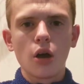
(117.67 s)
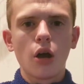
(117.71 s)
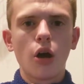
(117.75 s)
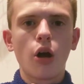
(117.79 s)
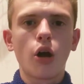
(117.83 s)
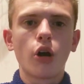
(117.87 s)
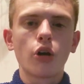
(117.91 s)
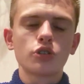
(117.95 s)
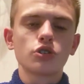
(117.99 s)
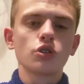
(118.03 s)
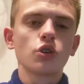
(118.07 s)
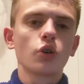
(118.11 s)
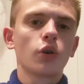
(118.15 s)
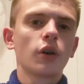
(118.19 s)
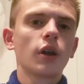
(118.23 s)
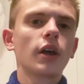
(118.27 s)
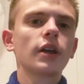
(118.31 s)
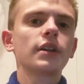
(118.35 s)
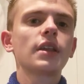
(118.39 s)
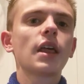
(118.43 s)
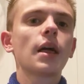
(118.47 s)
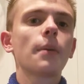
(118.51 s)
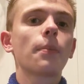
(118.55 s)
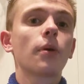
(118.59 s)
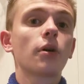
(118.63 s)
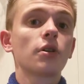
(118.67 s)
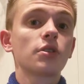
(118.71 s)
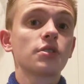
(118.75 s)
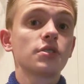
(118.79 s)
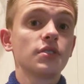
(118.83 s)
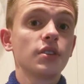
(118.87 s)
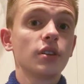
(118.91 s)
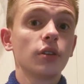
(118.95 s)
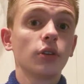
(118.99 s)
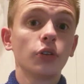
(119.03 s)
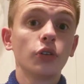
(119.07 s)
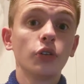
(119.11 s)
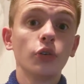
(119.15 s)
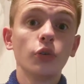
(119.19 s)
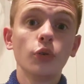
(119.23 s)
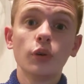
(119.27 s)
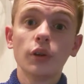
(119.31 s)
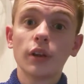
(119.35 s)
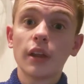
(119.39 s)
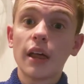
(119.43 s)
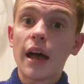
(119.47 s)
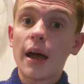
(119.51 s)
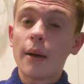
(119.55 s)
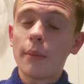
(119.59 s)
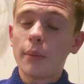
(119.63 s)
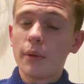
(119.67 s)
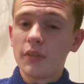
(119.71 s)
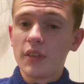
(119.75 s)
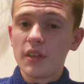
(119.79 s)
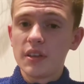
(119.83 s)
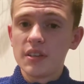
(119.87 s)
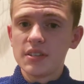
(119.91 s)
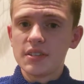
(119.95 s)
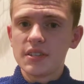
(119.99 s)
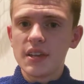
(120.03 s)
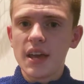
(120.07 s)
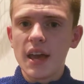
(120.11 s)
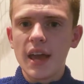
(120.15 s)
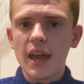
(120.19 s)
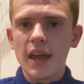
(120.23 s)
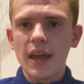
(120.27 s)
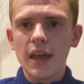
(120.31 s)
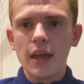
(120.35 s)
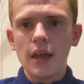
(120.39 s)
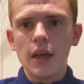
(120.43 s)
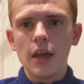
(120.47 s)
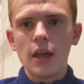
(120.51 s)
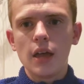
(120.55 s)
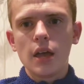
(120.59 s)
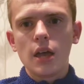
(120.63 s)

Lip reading: are so connected to that person, they'll do a lot what they say.